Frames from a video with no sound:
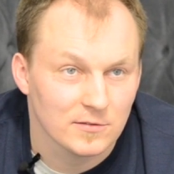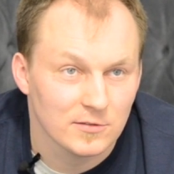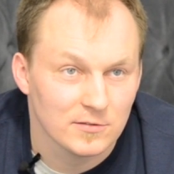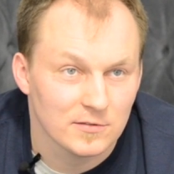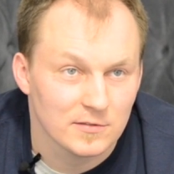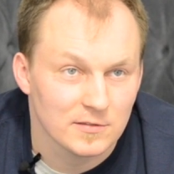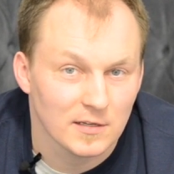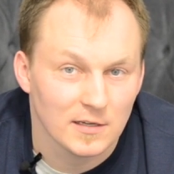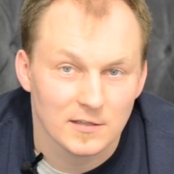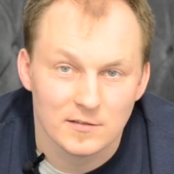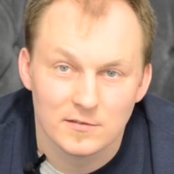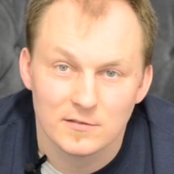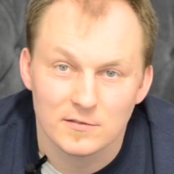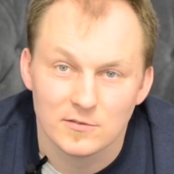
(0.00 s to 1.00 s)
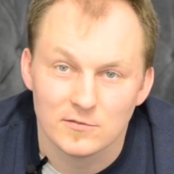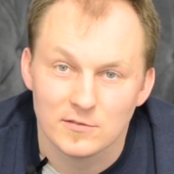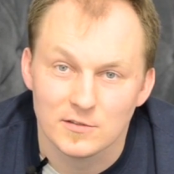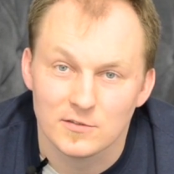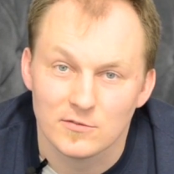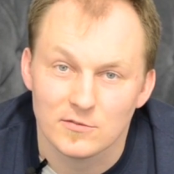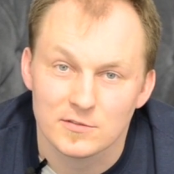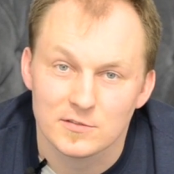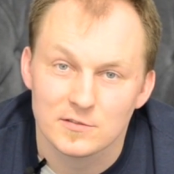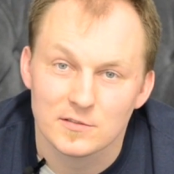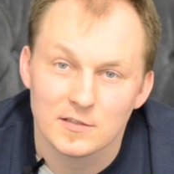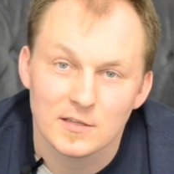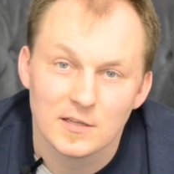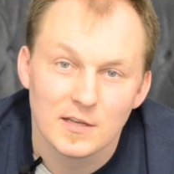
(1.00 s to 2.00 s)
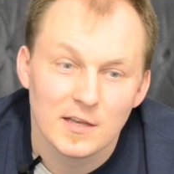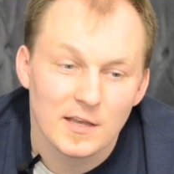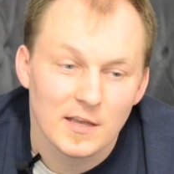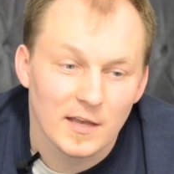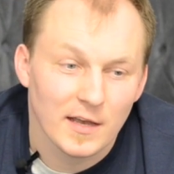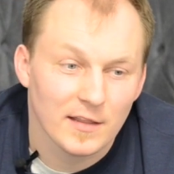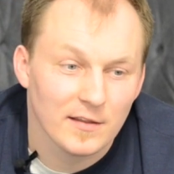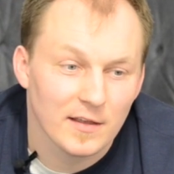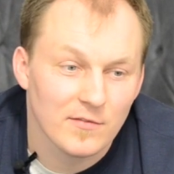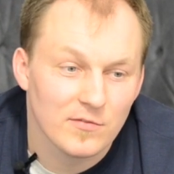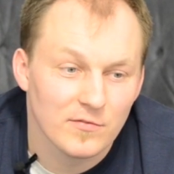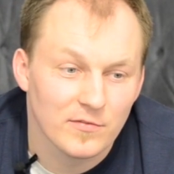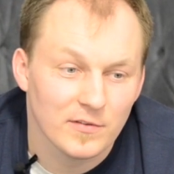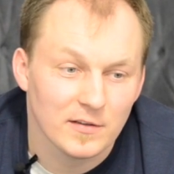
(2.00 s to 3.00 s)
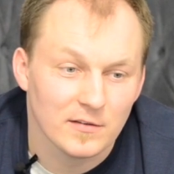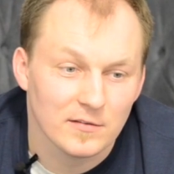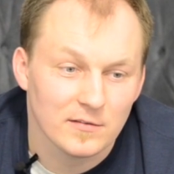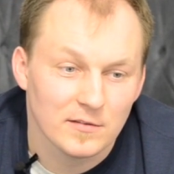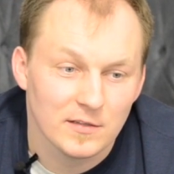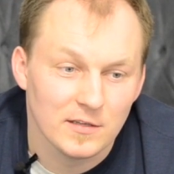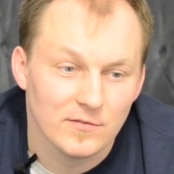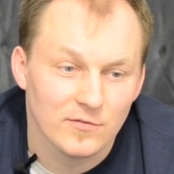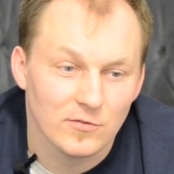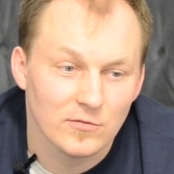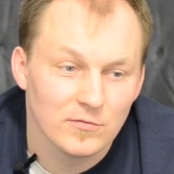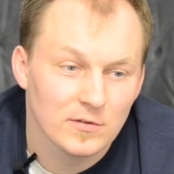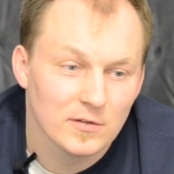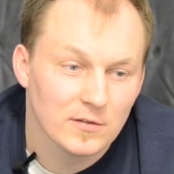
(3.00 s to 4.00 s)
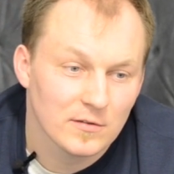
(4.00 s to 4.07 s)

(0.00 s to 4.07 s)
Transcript: Jesus died on the cross and everything evil